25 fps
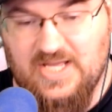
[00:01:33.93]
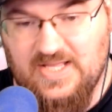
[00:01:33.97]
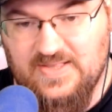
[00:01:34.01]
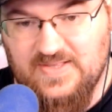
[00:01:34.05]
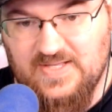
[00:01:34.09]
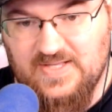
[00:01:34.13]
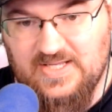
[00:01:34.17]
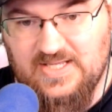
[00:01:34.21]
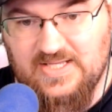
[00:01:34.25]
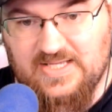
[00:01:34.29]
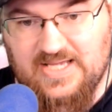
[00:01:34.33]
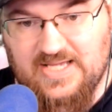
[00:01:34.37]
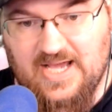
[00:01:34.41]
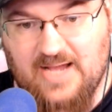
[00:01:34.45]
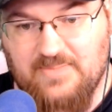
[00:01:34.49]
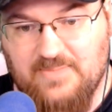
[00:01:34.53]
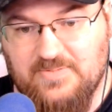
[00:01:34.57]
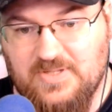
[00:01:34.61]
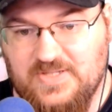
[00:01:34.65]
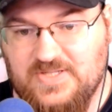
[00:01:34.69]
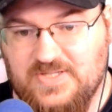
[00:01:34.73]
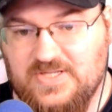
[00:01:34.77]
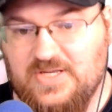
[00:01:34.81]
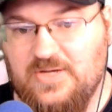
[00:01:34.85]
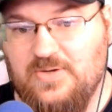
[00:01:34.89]
and the
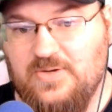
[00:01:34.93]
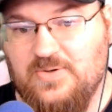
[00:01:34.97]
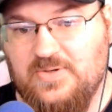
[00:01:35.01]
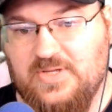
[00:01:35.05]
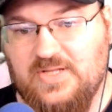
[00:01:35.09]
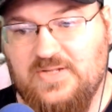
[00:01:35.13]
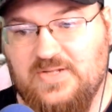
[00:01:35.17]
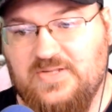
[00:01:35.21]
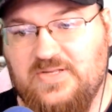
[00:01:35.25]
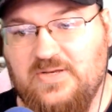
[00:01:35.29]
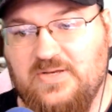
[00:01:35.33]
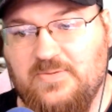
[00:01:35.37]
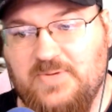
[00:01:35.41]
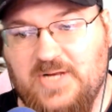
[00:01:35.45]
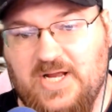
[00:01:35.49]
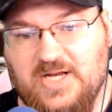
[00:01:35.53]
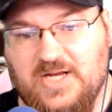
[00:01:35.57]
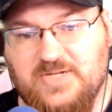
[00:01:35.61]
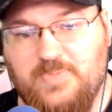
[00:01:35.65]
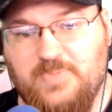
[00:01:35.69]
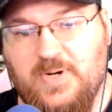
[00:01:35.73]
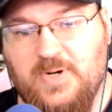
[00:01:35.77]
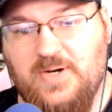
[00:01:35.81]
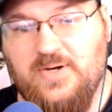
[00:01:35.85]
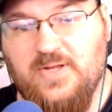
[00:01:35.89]
captain skill concealment
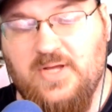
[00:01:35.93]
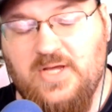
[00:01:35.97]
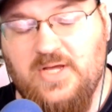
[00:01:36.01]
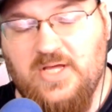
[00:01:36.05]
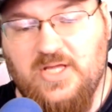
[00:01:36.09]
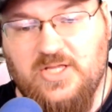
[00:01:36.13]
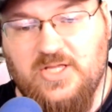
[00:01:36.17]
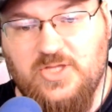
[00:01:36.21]
expert,